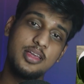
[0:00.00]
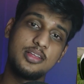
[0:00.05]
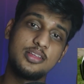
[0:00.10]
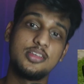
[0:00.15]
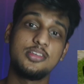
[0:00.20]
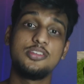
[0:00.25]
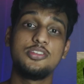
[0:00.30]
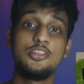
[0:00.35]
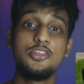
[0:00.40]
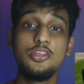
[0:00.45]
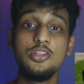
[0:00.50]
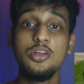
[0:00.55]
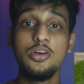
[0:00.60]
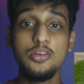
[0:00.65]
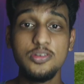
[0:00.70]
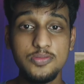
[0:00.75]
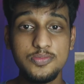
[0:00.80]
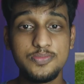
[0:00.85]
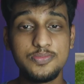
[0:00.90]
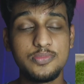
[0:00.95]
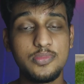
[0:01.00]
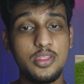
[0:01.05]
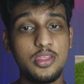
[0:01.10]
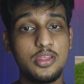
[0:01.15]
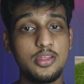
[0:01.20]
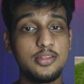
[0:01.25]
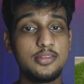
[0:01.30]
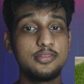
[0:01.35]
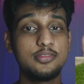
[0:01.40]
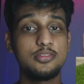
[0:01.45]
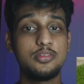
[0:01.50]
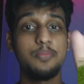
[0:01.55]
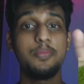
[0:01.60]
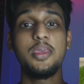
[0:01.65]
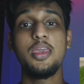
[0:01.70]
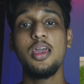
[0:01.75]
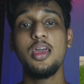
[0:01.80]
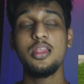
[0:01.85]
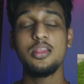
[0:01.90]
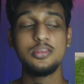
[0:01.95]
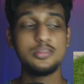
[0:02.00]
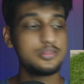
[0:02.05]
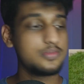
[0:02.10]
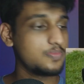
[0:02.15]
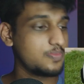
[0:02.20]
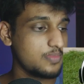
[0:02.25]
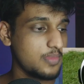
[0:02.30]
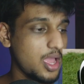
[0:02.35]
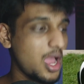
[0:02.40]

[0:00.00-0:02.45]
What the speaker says: Because to be honest,